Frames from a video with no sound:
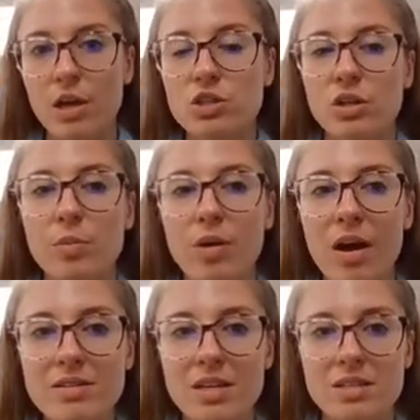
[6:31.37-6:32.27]
So the
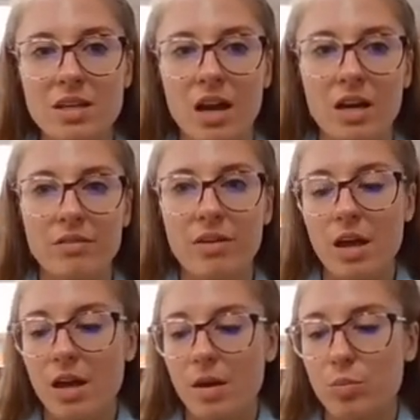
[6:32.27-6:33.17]
process of
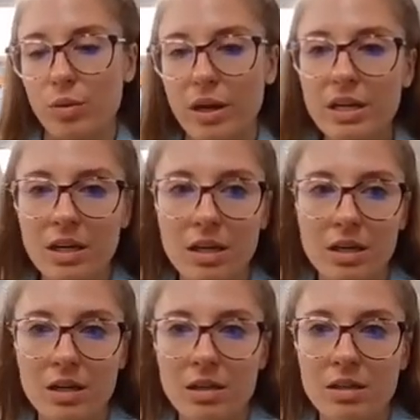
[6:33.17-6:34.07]

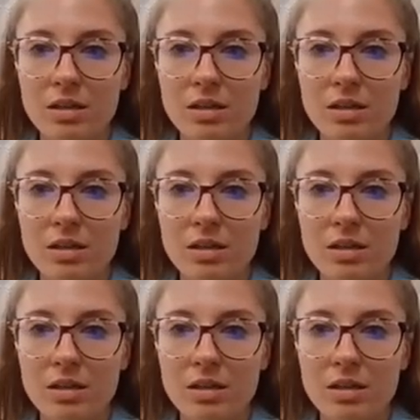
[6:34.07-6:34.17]
breaking